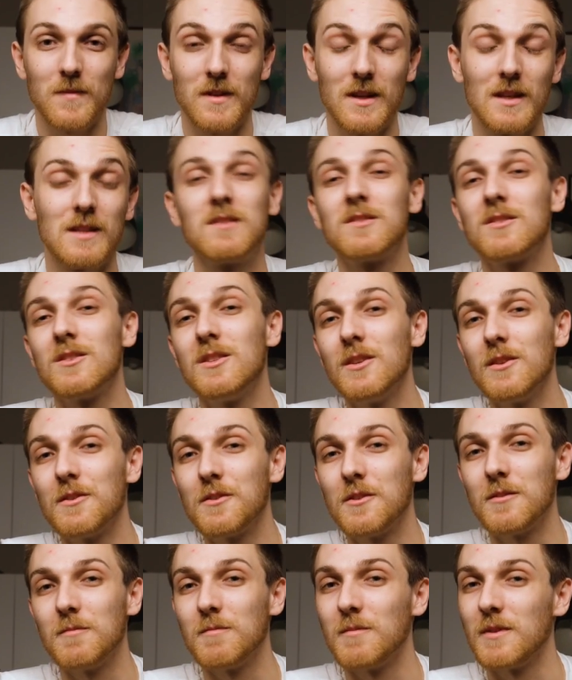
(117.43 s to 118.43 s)
It's
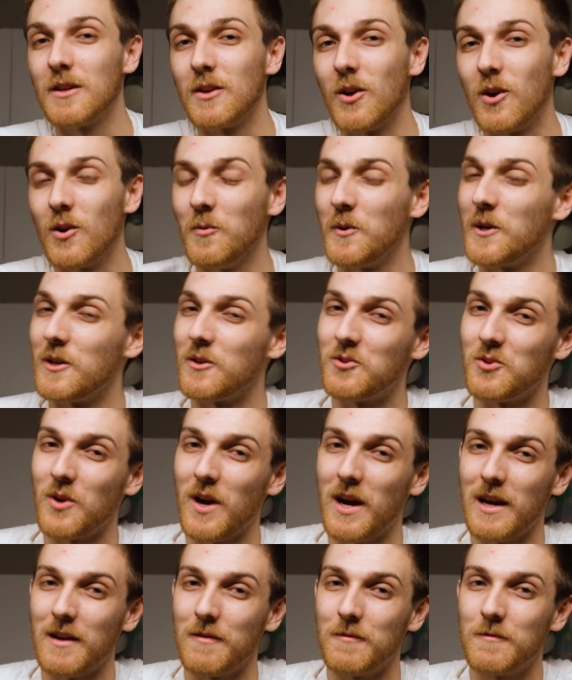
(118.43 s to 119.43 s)
still an all-wheel
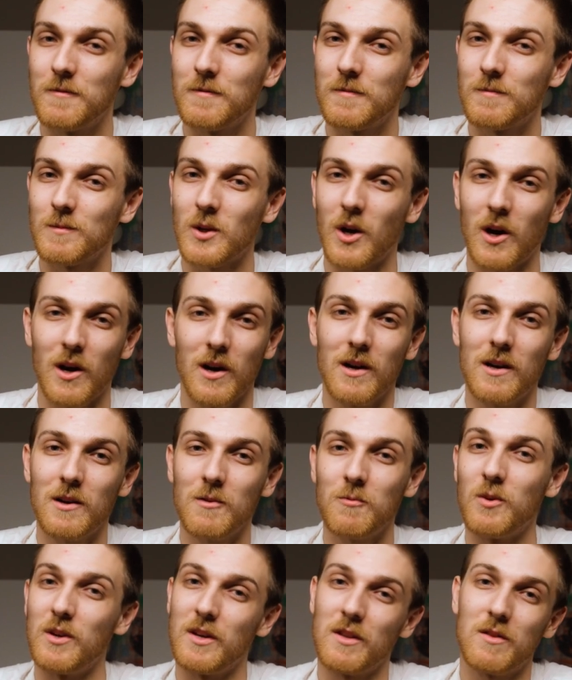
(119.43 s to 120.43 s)
drive car
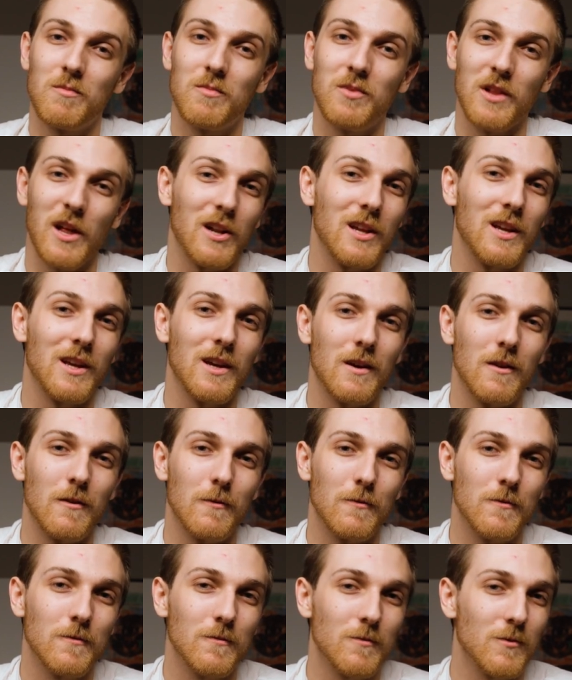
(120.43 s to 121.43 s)
with plenty
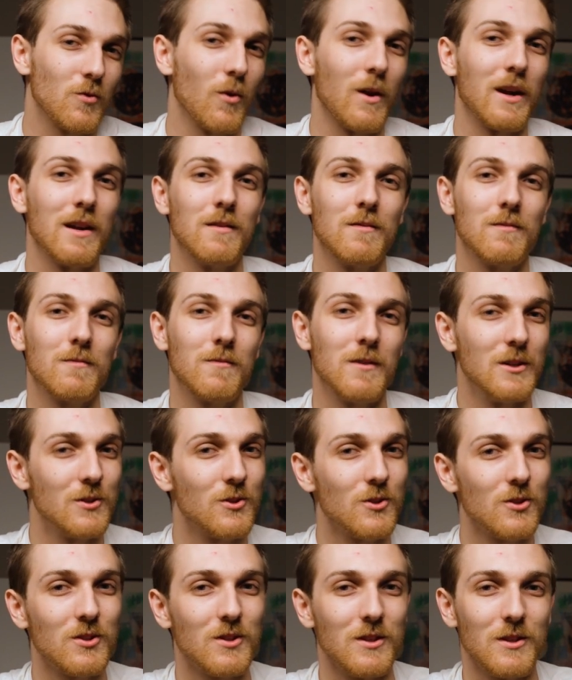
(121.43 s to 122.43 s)
of great
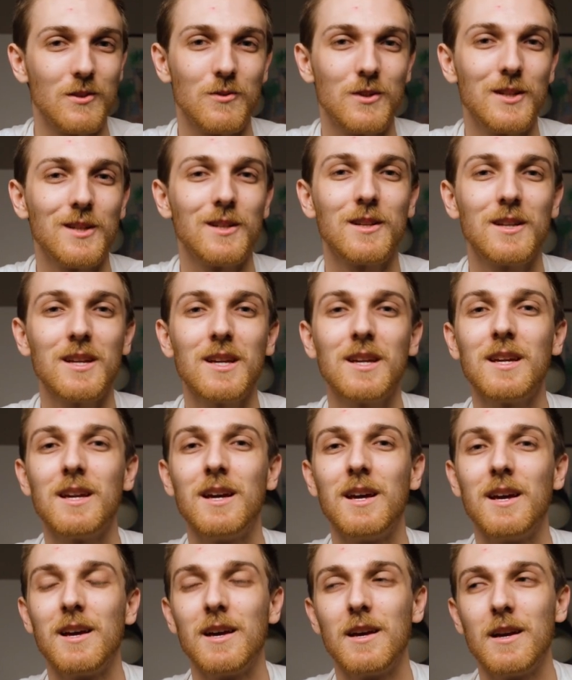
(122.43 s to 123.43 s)
features and utility,
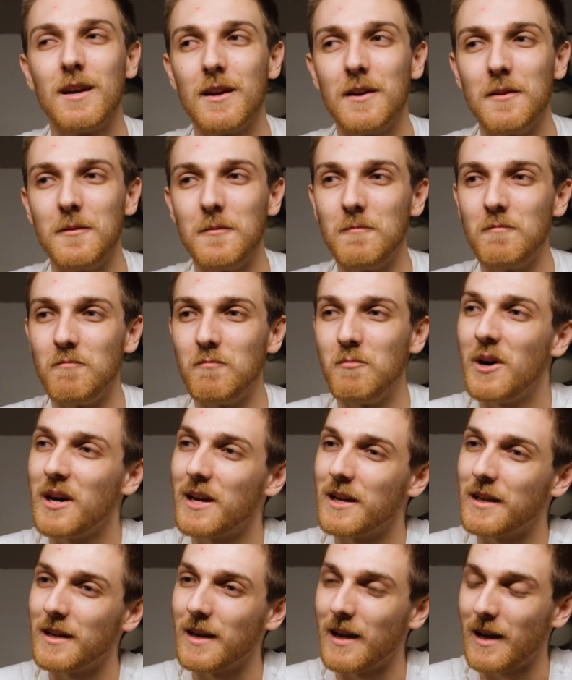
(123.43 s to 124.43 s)

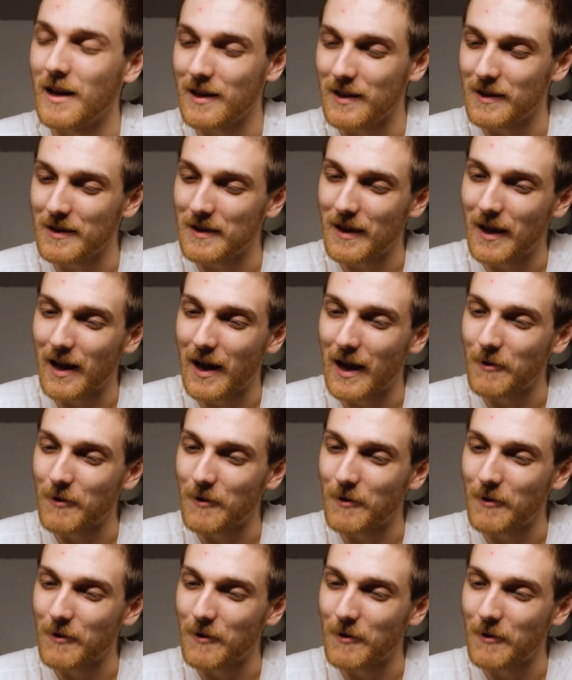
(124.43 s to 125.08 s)
but I